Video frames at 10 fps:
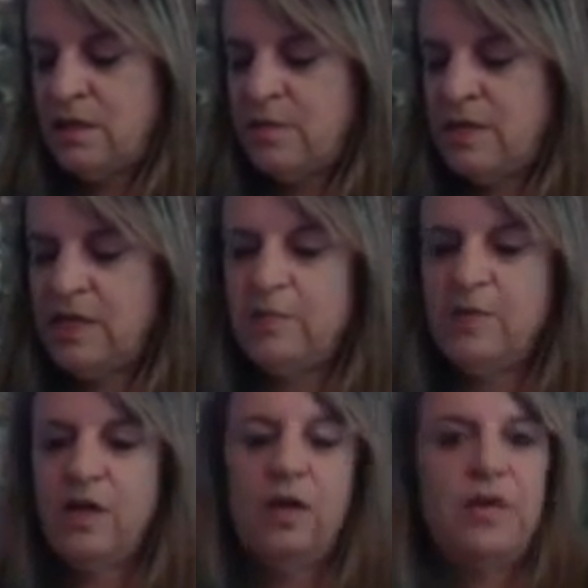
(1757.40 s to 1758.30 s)
I'm going to
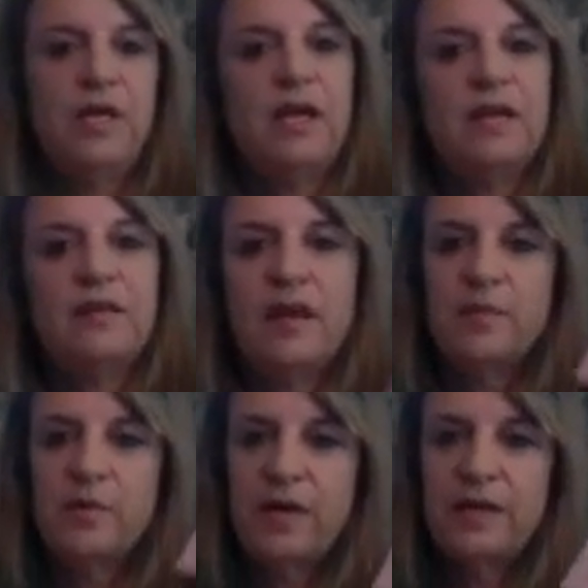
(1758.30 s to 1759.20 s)
keep going at
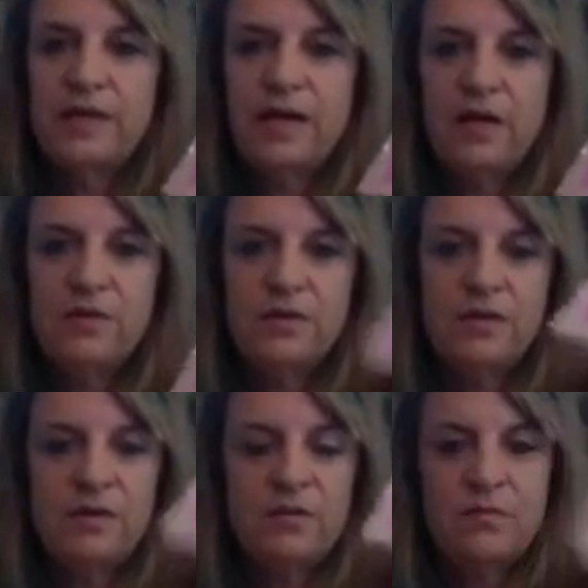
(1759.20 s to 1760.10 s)
that. But right now,
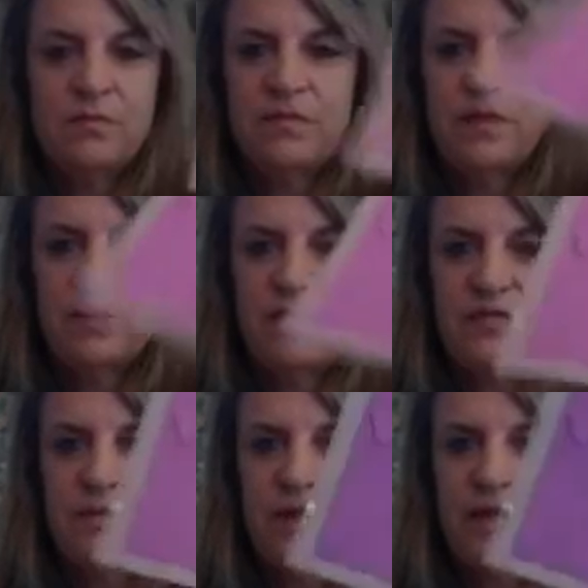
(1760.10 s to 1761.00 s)
oh, one fell off.
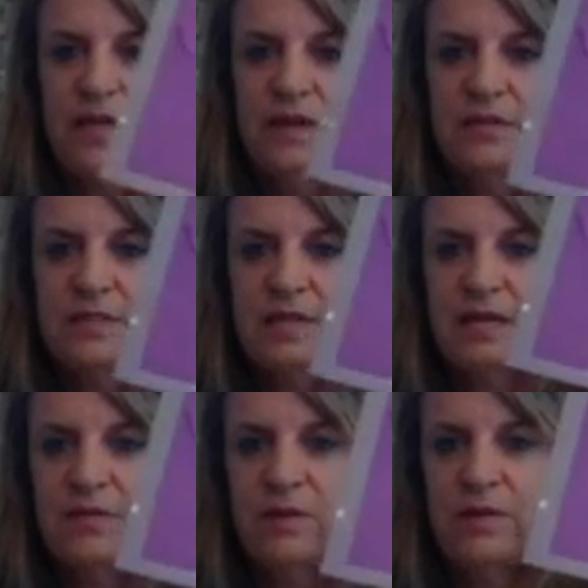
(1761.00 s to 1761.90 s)
Right now, that's
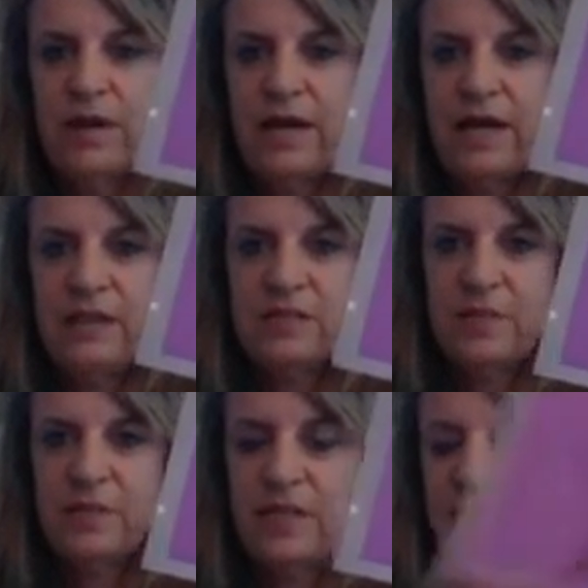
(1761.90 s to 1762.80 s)
kind of where we're at. So
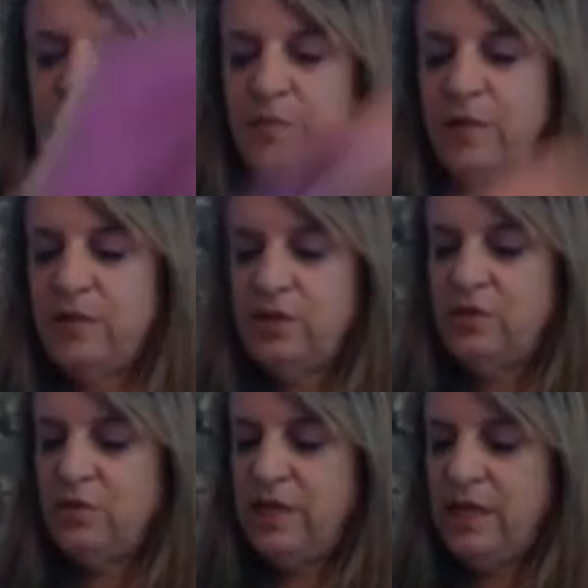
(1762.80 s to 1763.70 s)
I'm going to keep
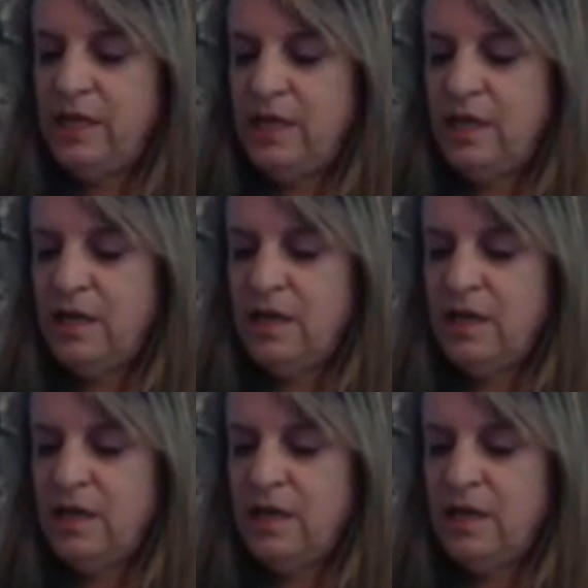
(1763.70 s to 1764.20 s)
gluing.